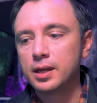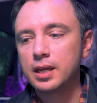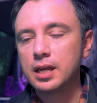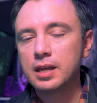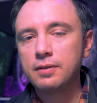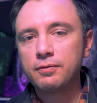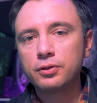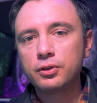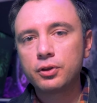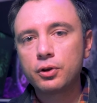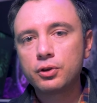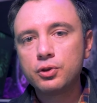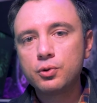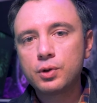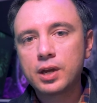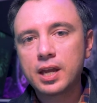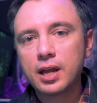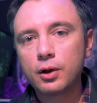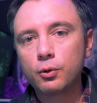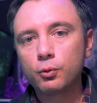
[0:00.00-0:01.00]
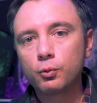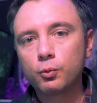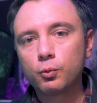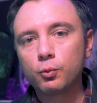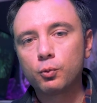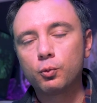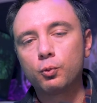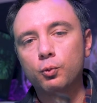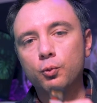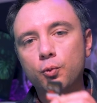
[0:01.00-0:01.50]
even though you can't
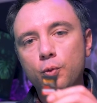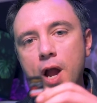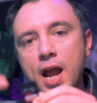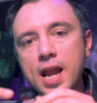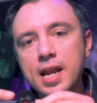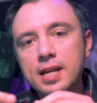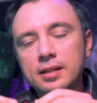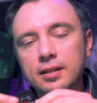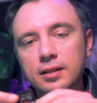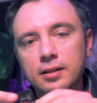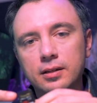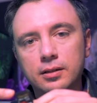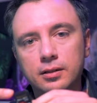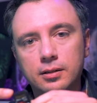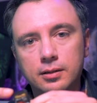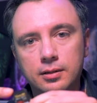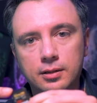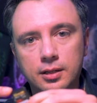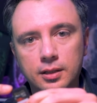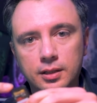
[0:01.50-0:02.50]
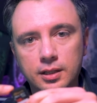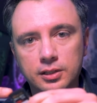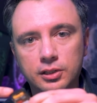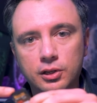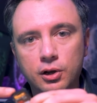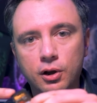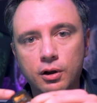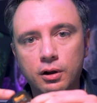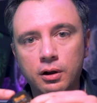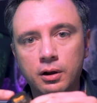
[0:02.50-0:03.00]
write to this
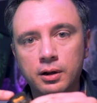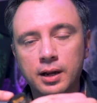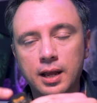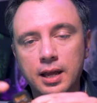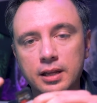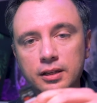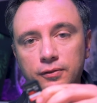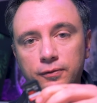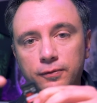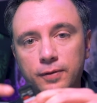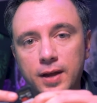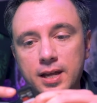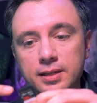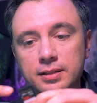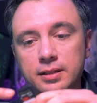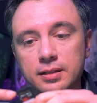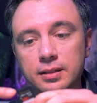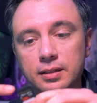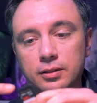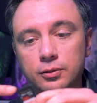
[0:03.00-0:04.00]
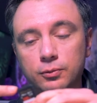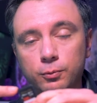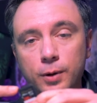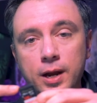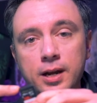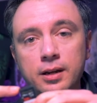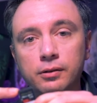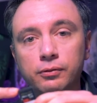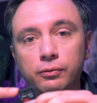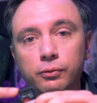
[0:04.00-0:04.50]
card as fast as it's
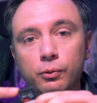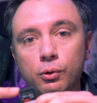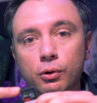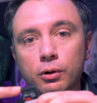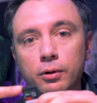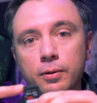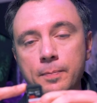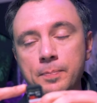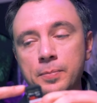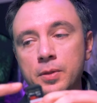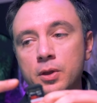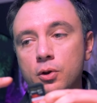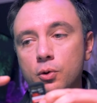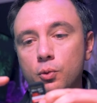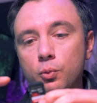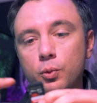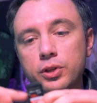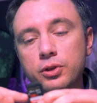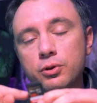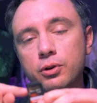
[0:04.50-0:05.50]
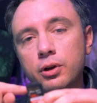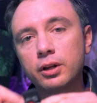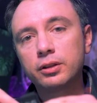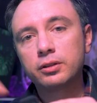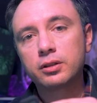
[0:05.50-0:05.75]
rated for, when you go to